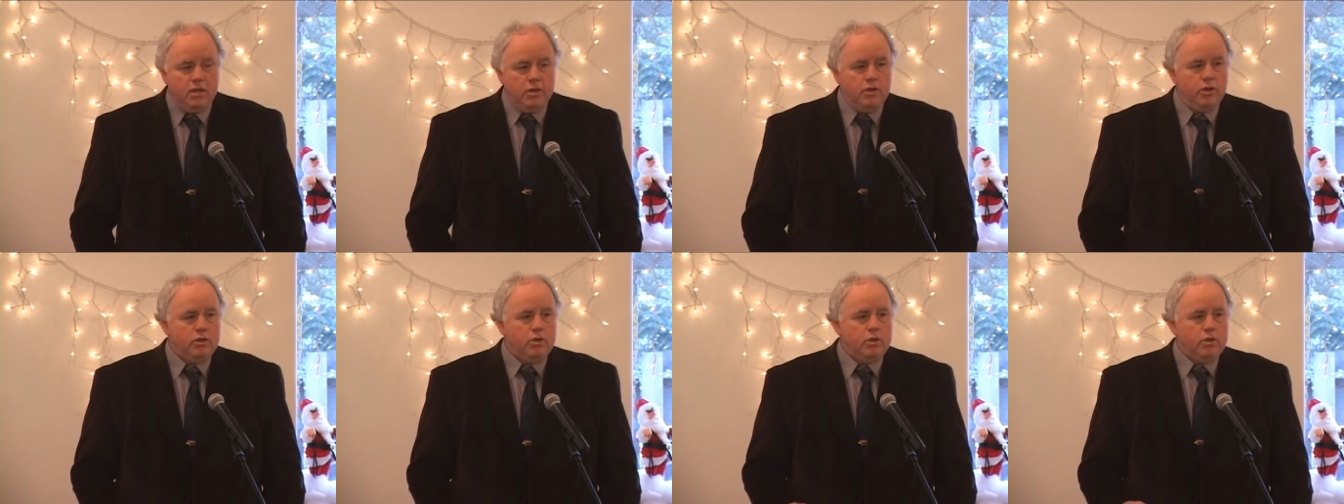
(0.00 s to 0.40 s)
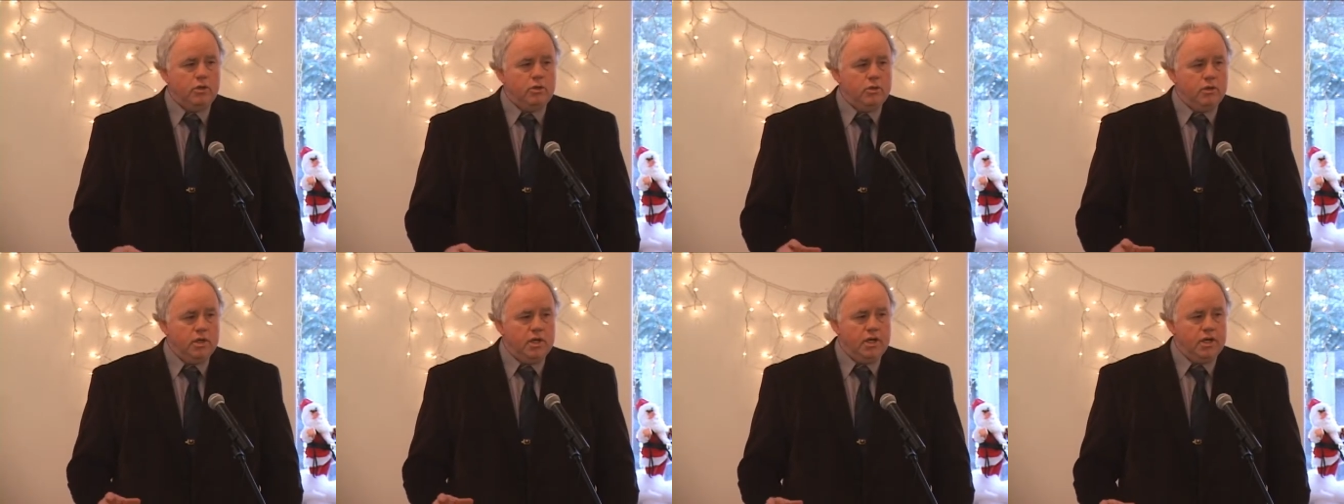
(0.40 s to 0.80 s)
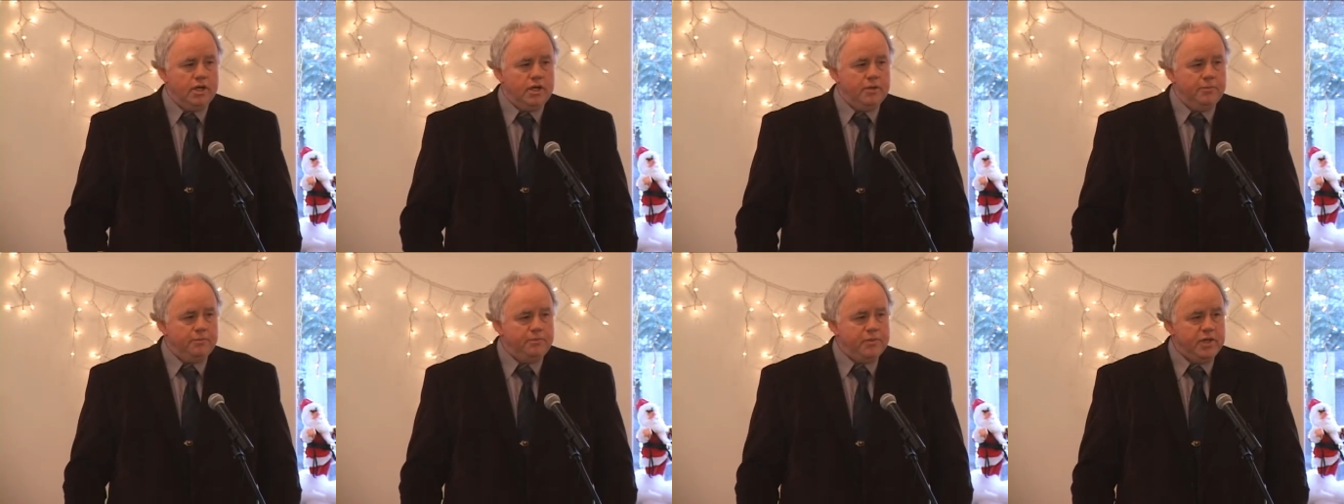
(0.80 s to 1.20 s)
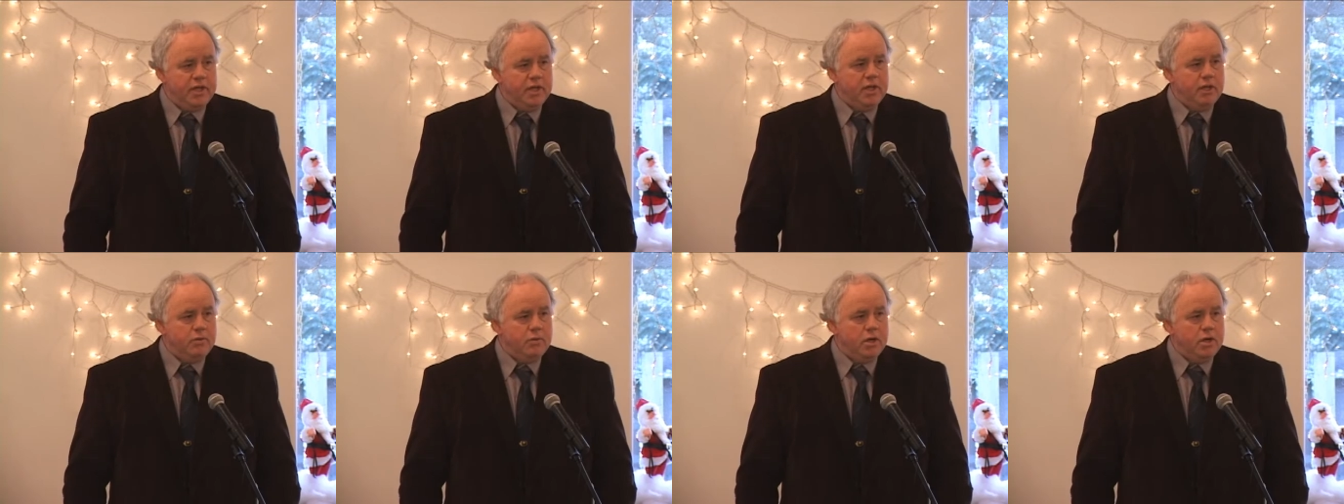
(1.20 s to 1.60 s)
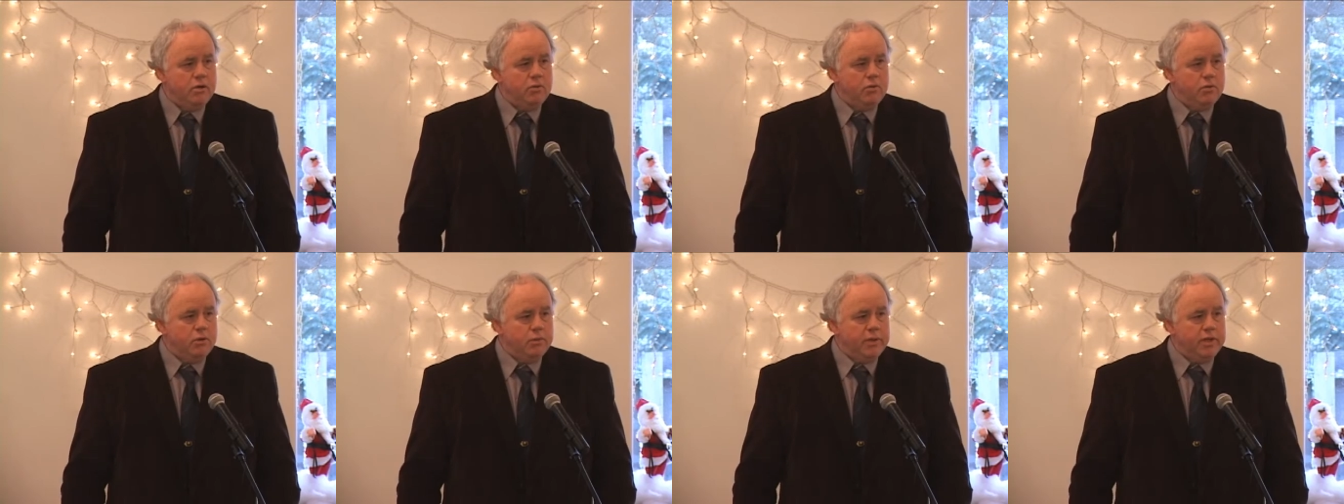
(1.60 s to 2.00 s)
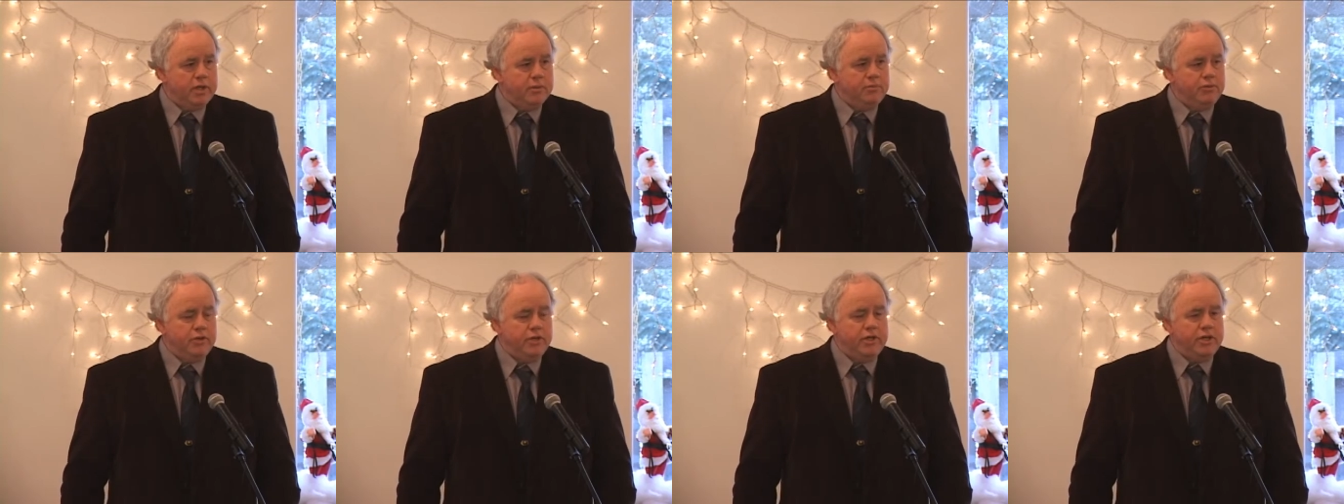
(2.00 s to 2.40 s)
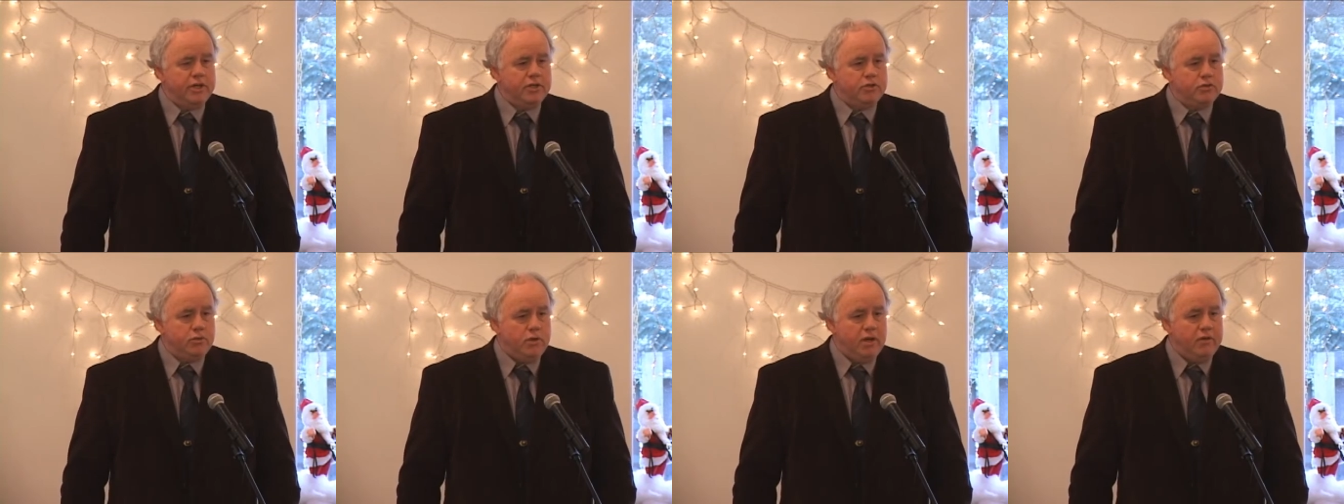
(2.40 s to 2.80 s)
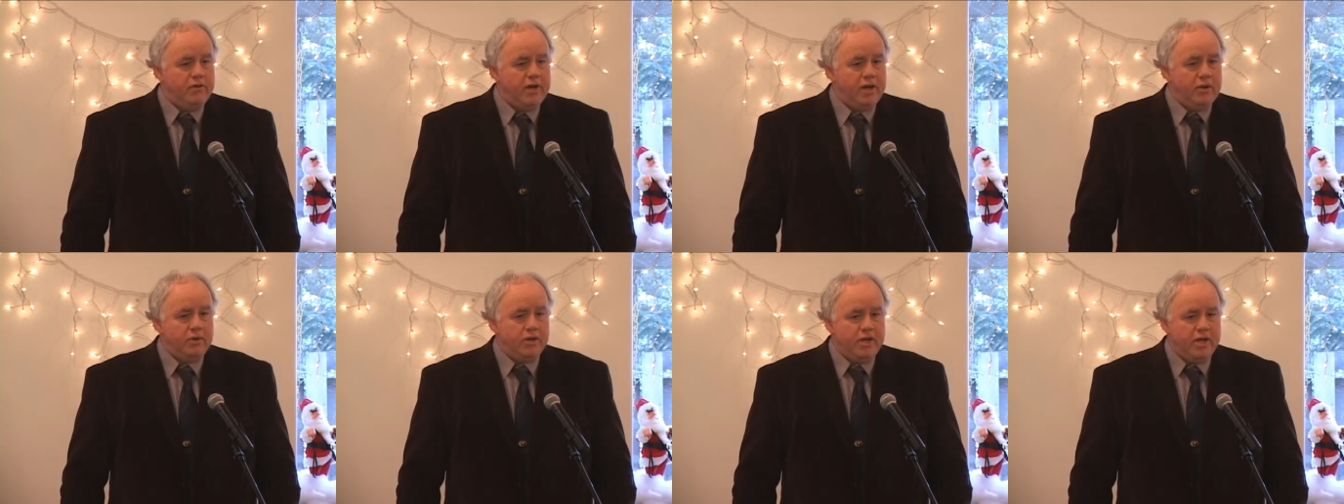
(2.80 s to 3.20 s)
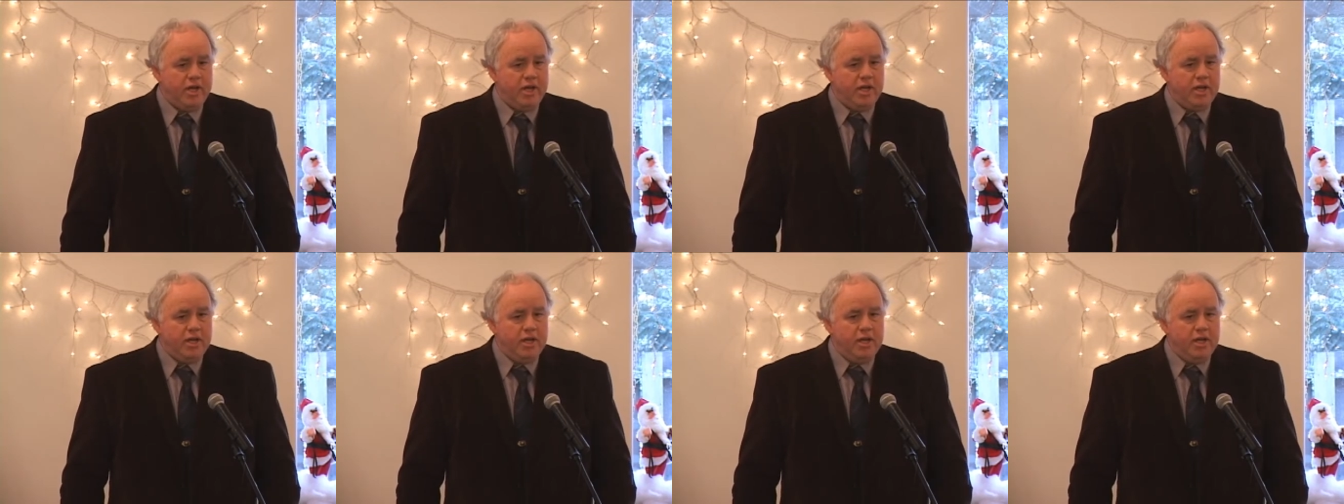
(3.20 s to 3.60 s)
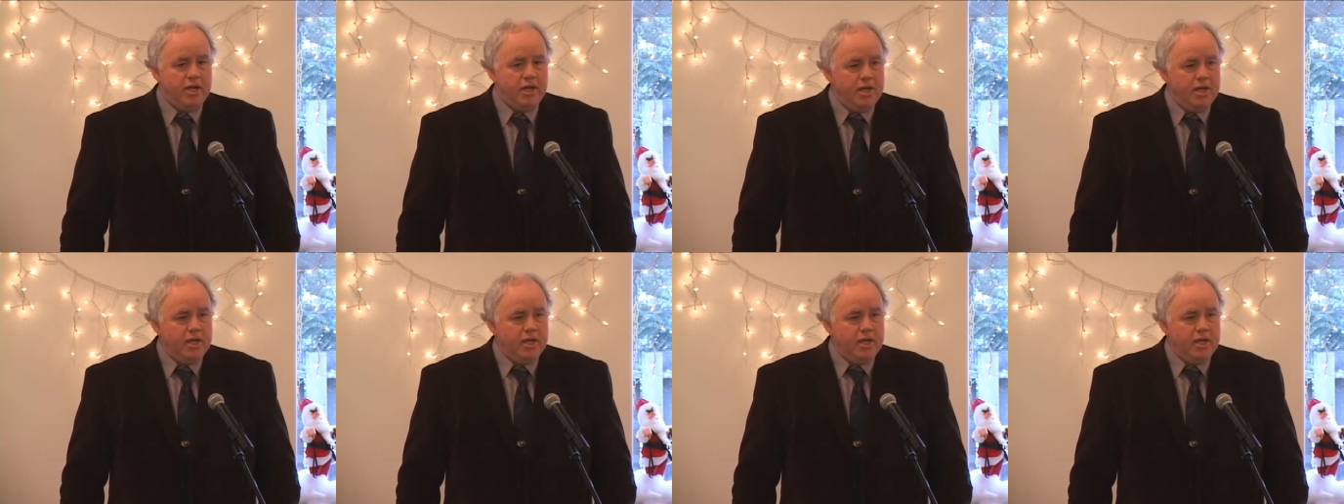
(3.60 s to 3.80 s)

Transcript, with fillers: They'll go um, anywhere where we can put in a 12-hour day.